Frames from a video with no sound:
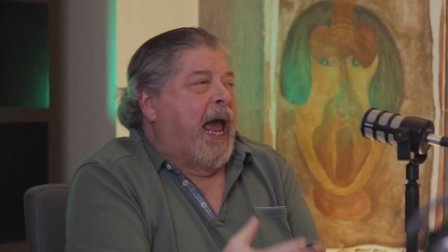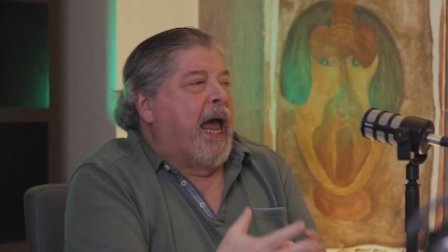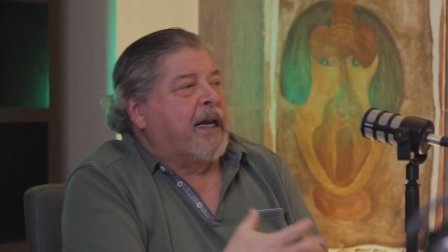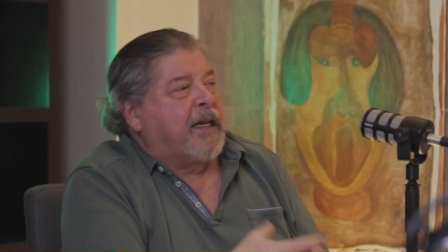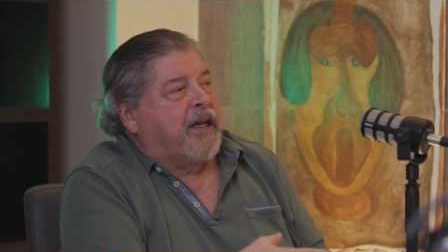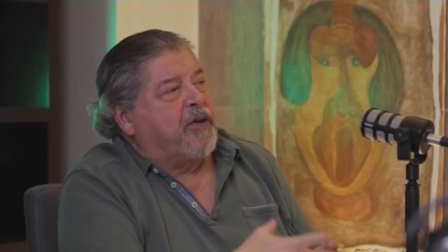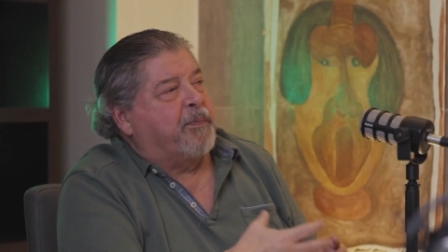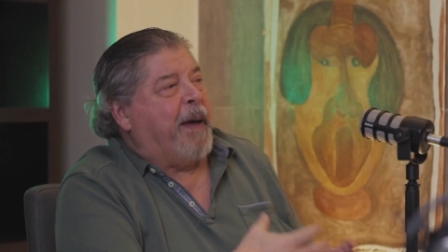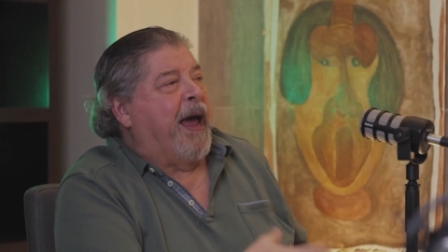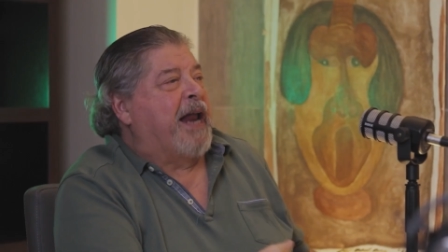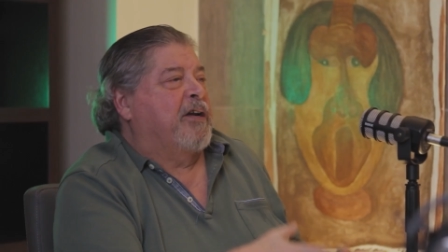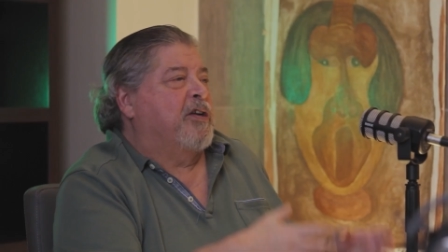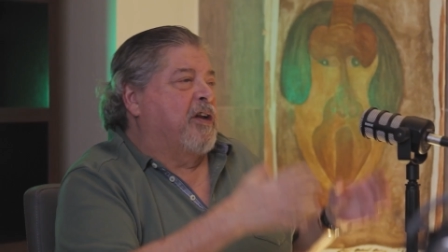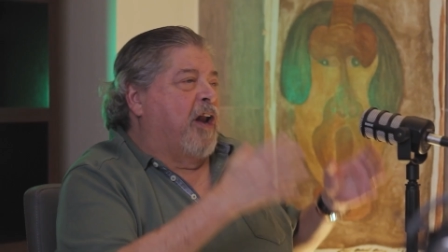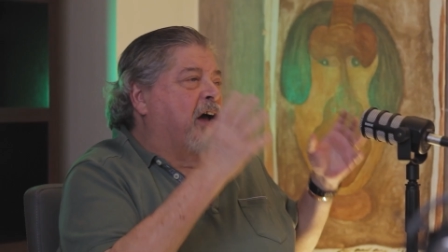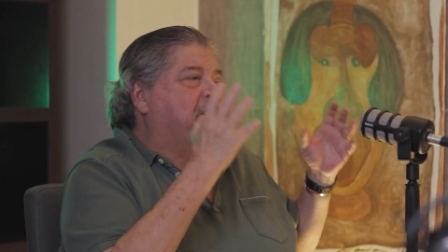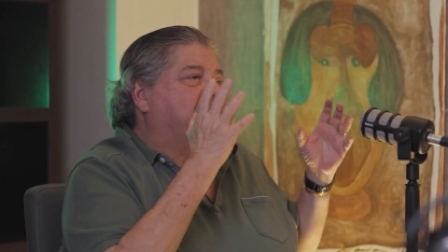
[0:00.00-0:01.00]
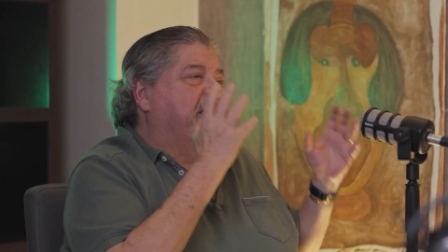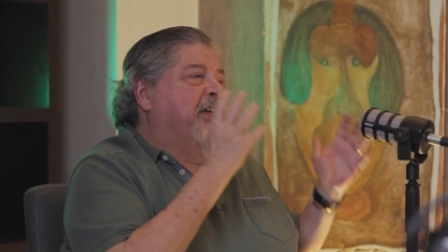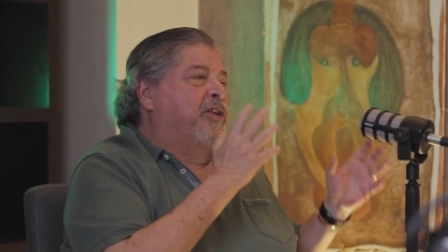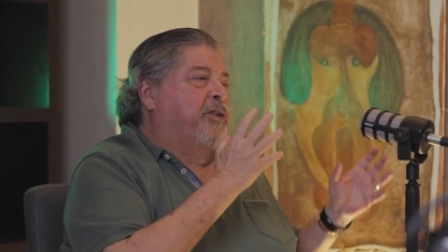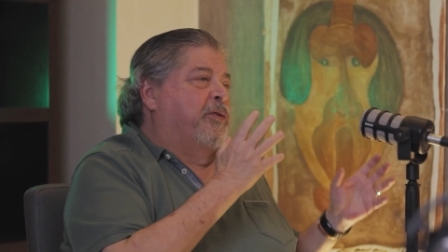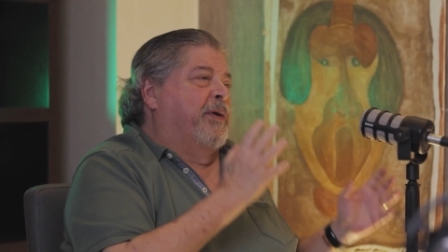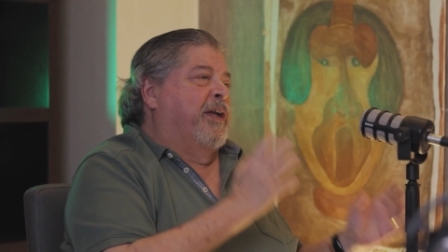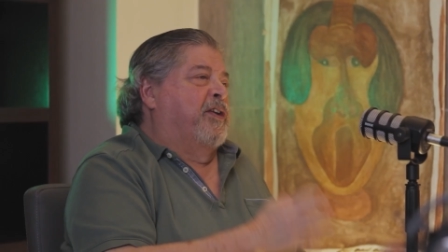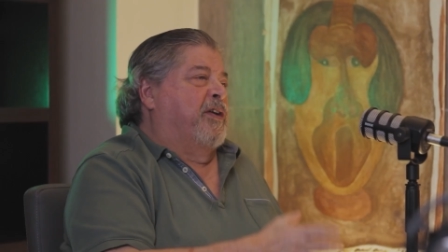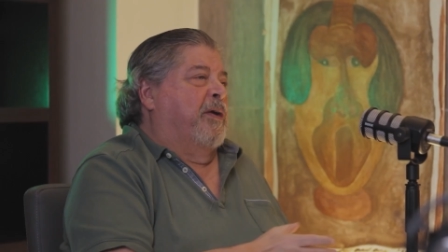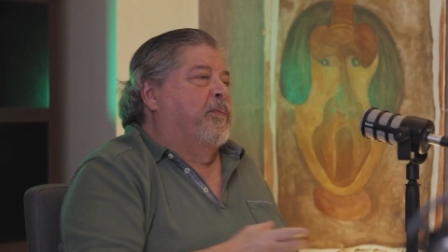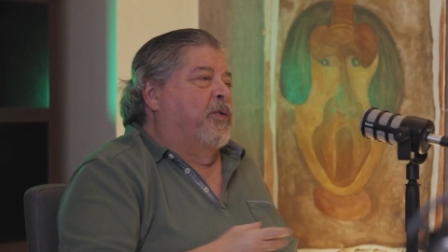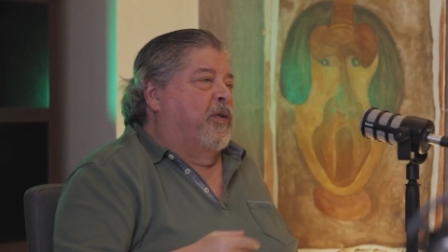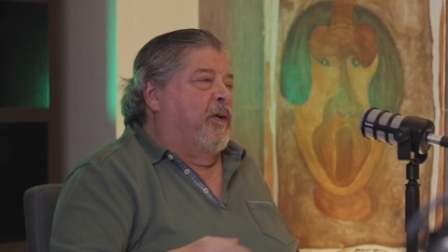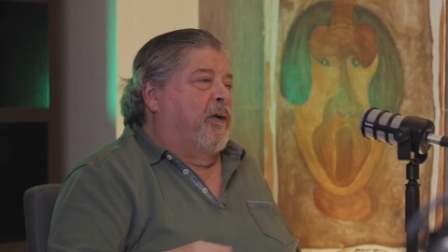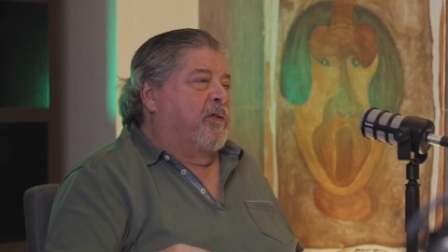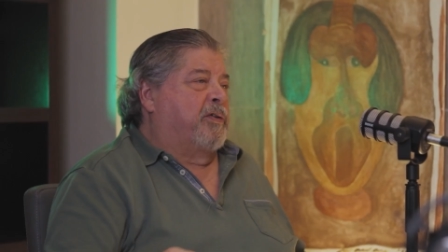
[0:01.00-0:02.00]
We had the Spanish locked into
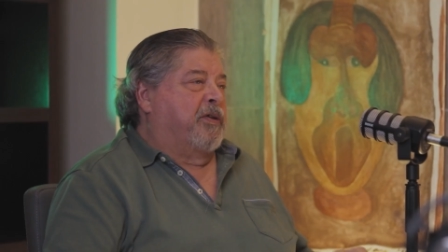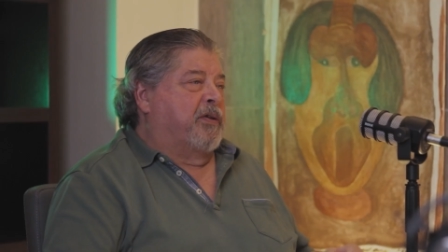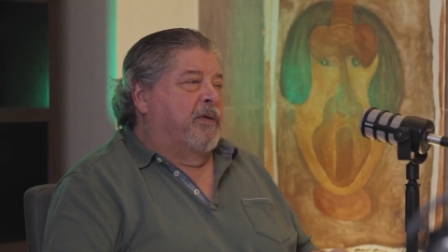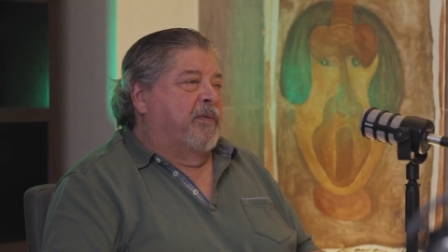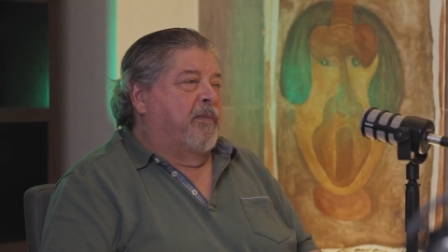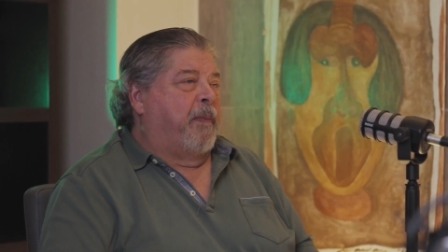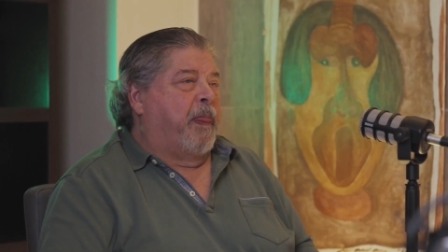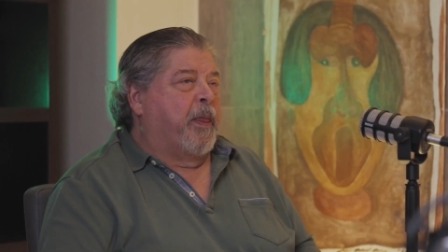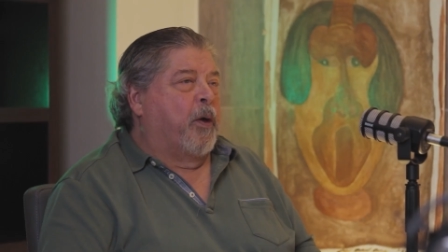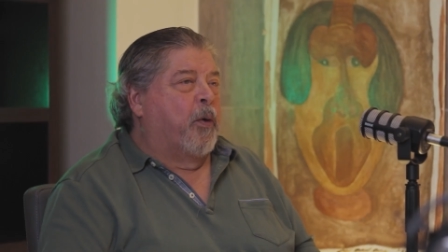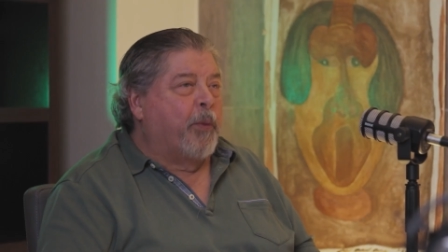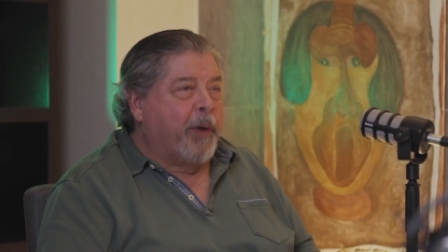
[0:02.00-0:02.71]
Intramuros.